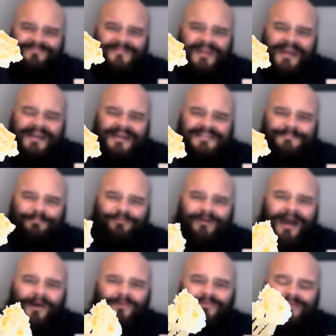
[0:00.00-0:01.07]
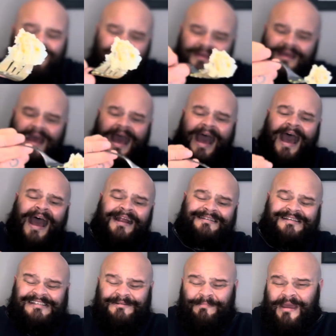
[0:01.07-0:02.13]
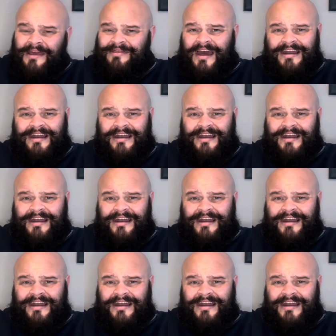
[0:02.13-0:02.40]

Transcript: And it's brown. I had to spit